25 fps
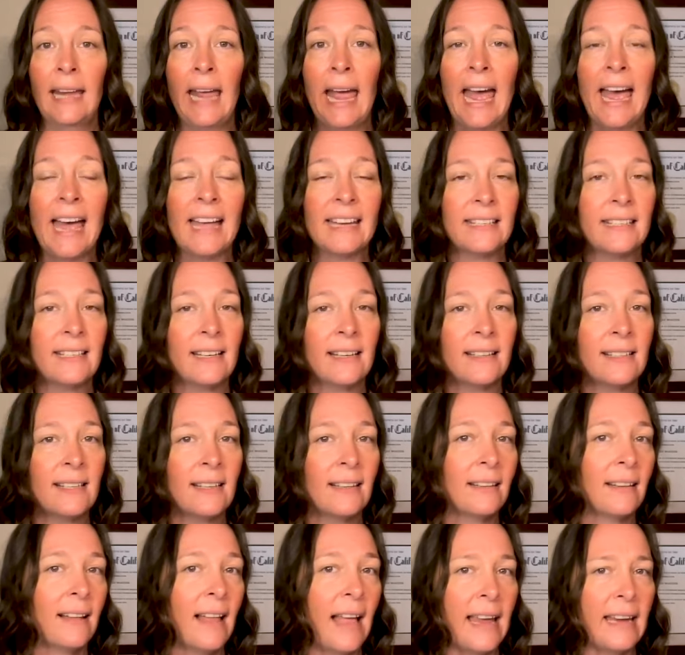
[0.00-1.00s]
cat
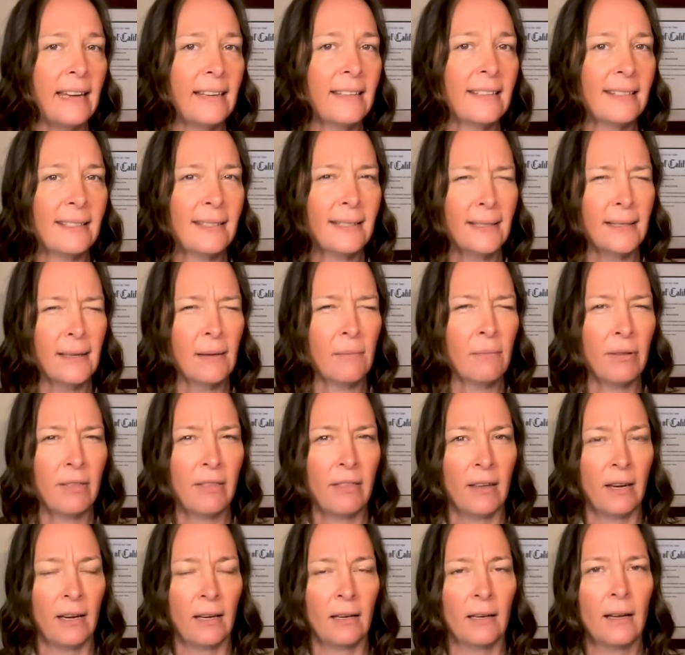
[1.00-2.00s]
doesn't like
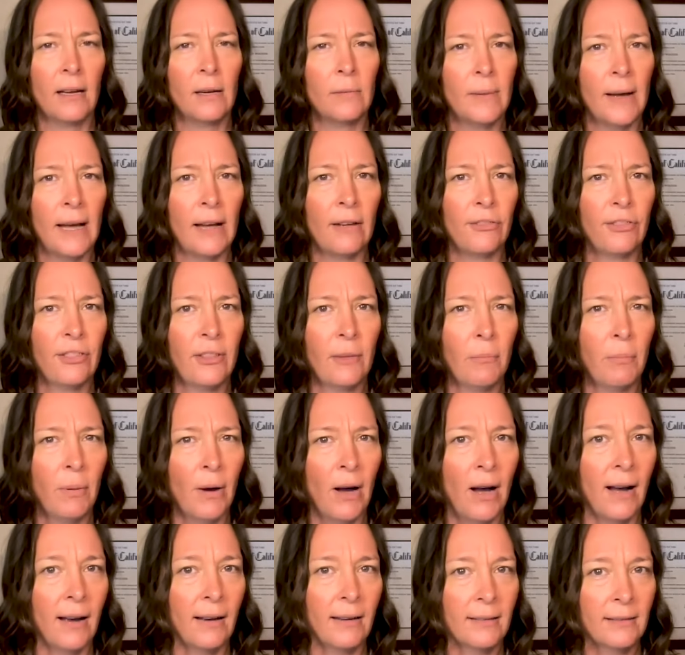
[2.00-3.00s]
something about the
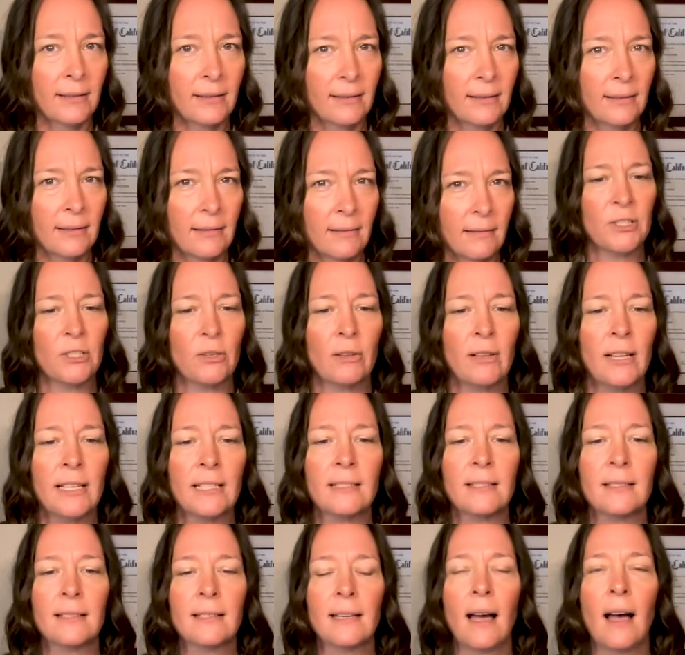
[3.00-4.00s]
box. So
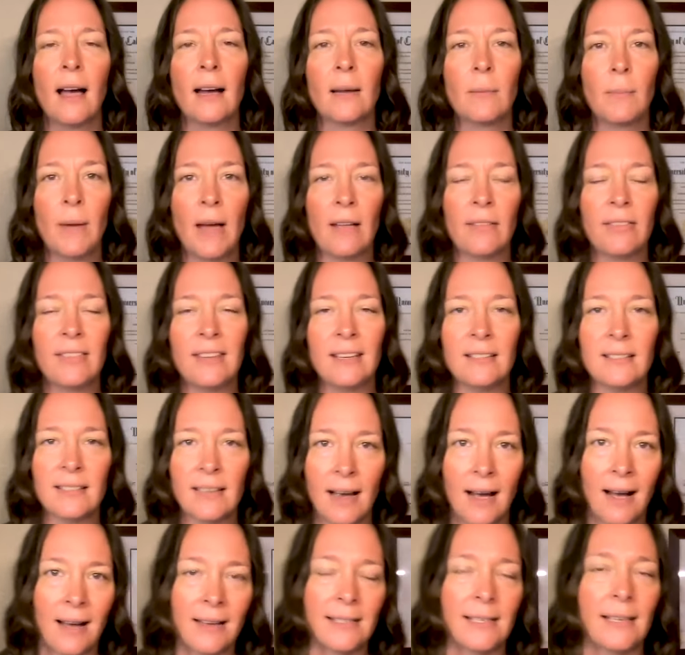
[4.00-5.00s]
let's talk about these
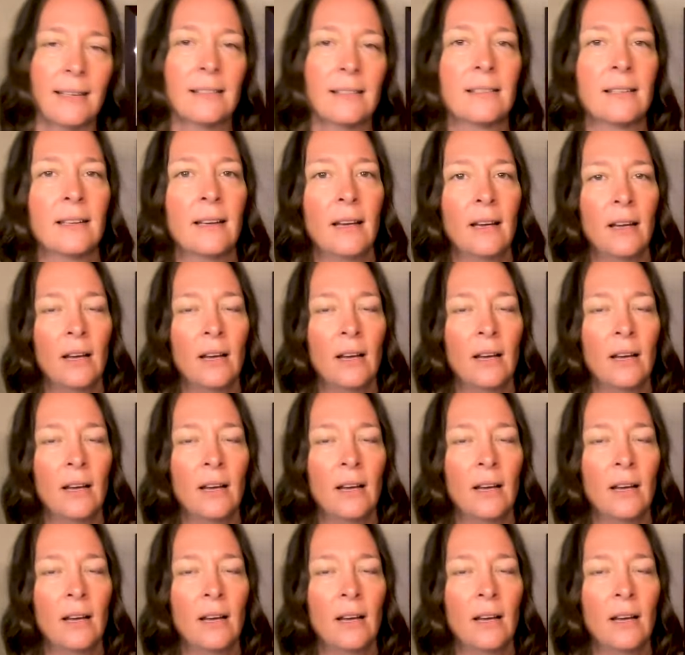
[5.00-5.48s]
causes.